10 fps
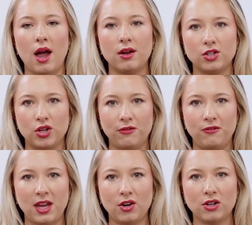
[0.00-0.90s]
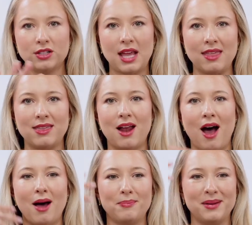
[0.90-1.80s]
to fingers and then
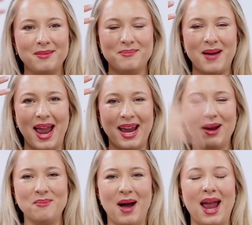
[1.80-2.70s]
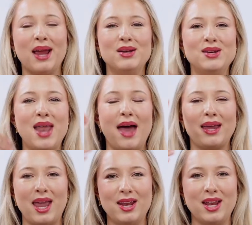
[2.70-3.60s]
up my neck
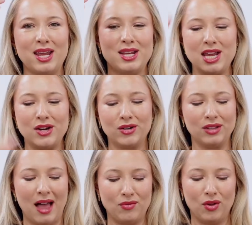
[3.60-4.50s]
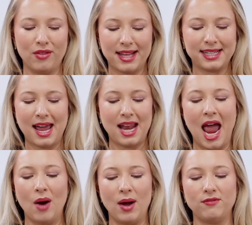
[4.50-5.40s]
and in ear level. That's kind of
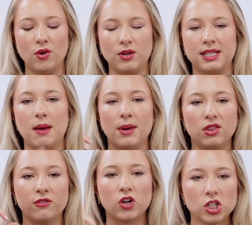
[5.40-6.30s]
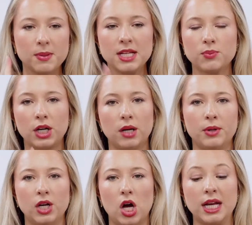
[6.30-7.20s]
how I focus it. But the first piece we're going to
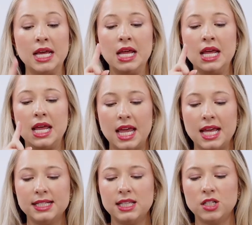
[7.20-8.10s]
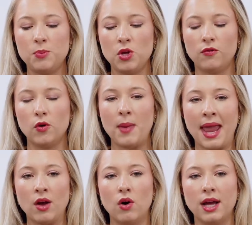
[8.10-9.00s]
put on is this beautiful
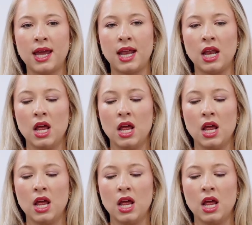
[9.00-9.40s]
bangle. Again,